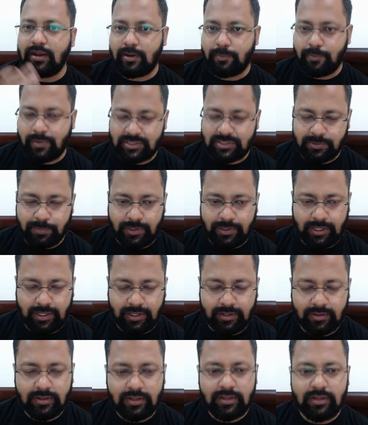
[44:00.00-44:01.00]
precipitate,
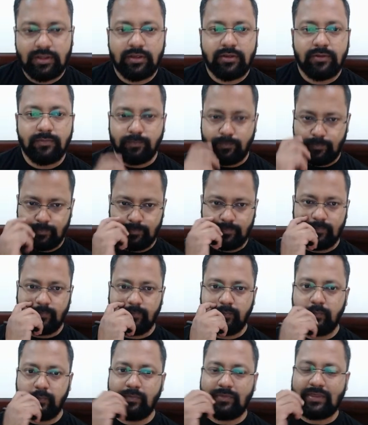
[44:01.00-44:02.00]

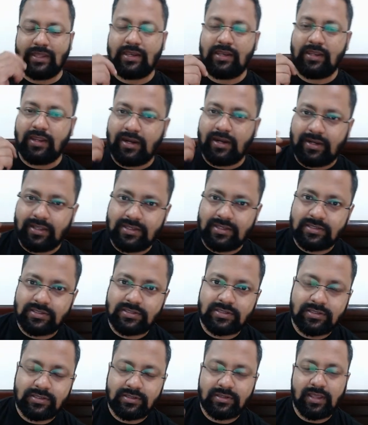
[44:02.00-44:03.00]
then it
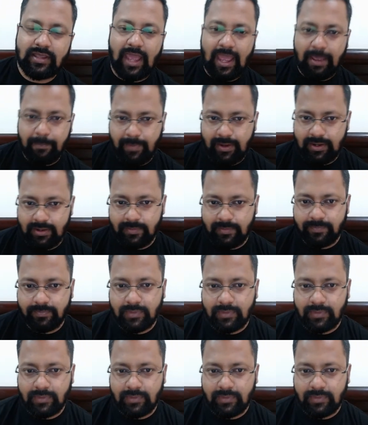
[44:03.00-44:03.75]
is Mn.